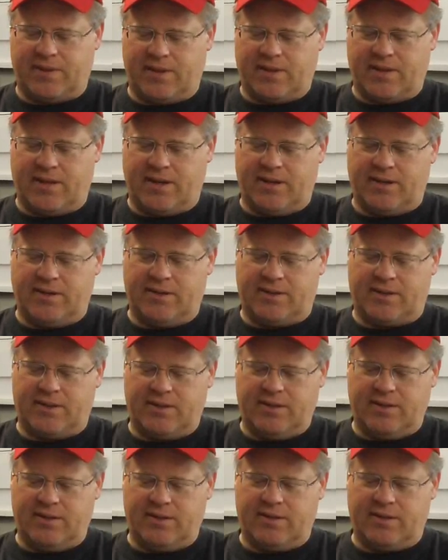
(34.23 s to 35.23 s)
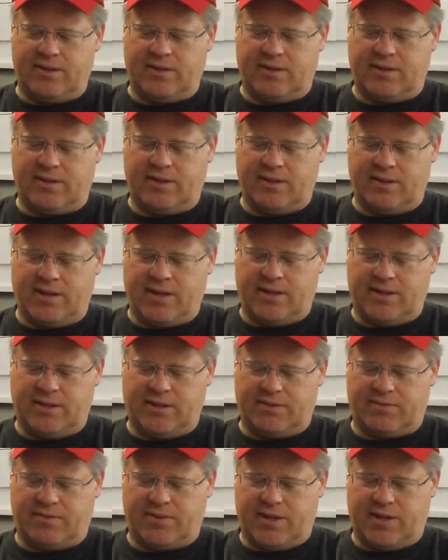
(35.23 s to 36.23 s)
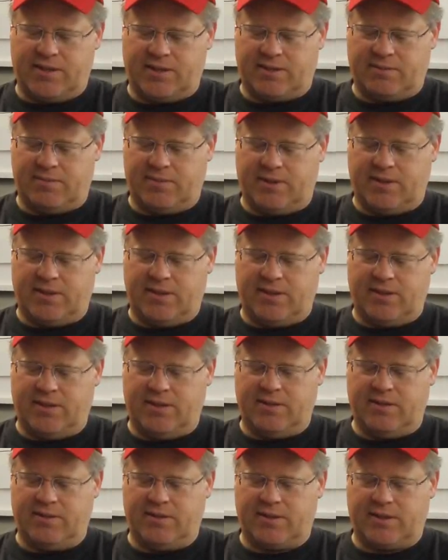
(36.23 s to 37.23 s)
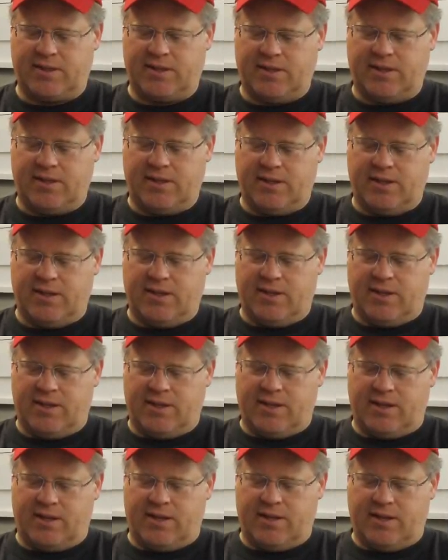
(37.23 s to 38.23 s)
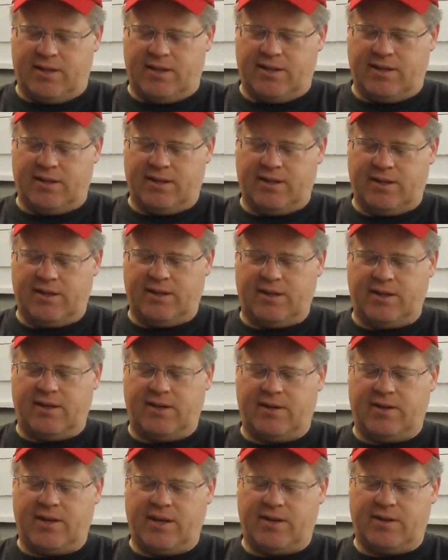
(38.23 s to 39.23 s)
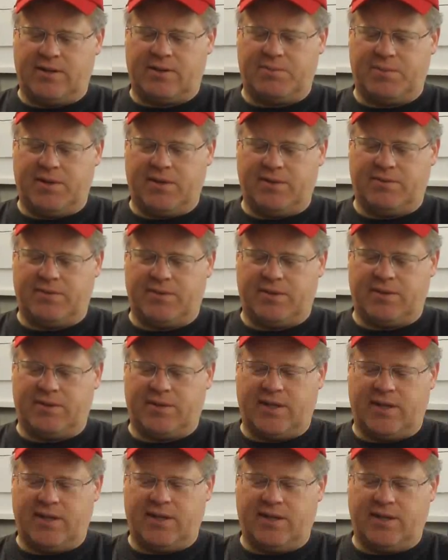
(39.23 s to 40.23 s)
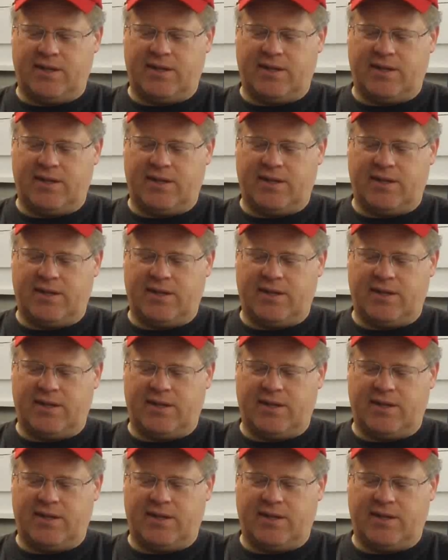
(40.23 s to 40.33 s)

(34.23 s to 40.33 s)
Let it just find some news, and now it's beautiful, right?